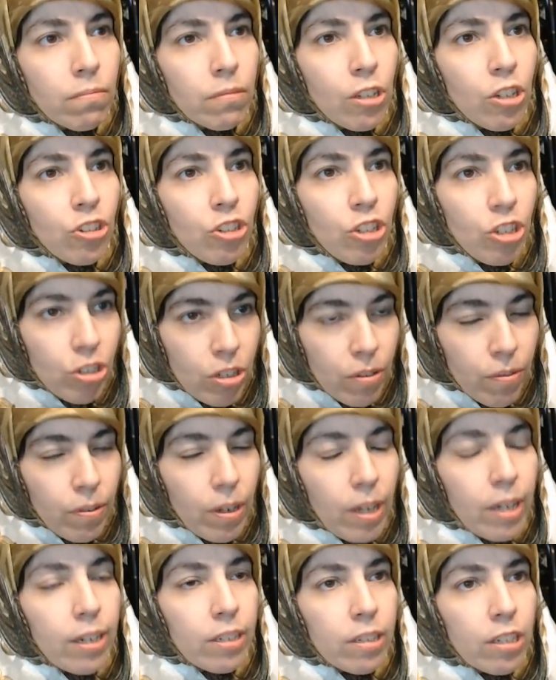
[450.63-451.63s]
She should have,
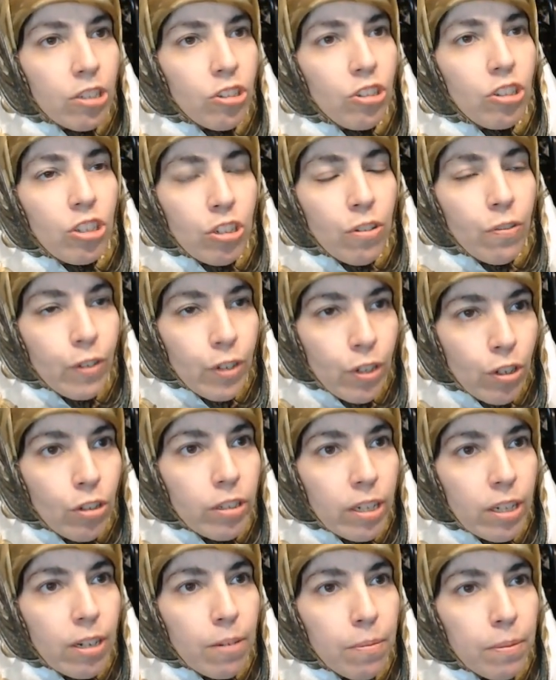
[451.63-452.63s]
like I said, she should have turned
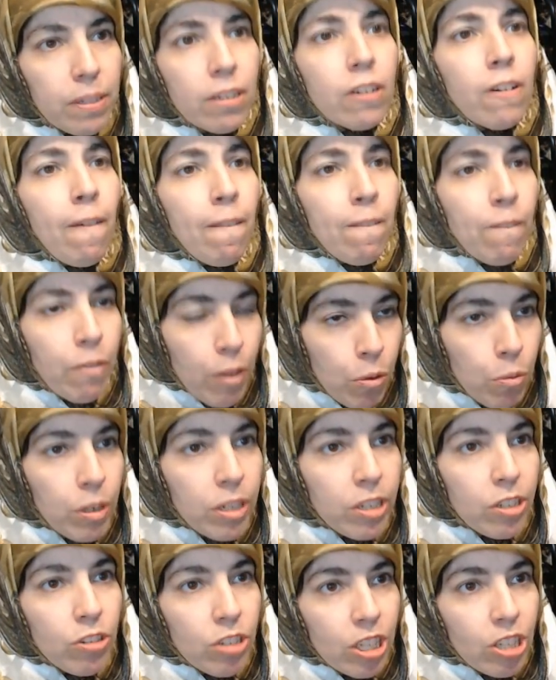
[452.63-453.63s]
to him and said, what
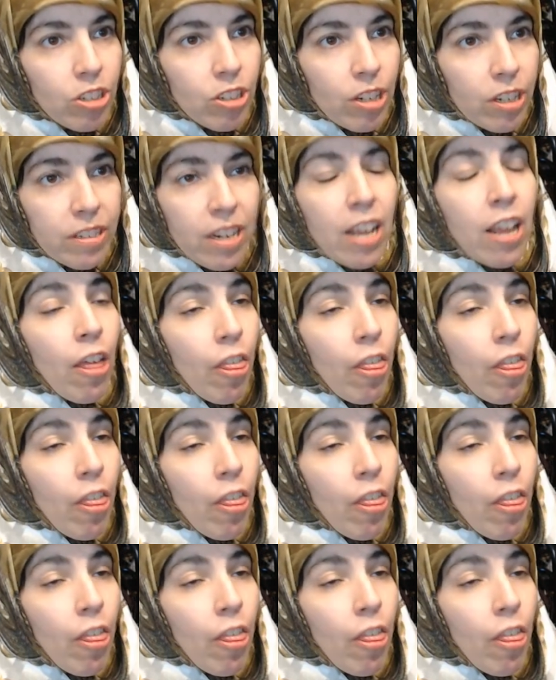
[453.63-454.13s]
do you suggest?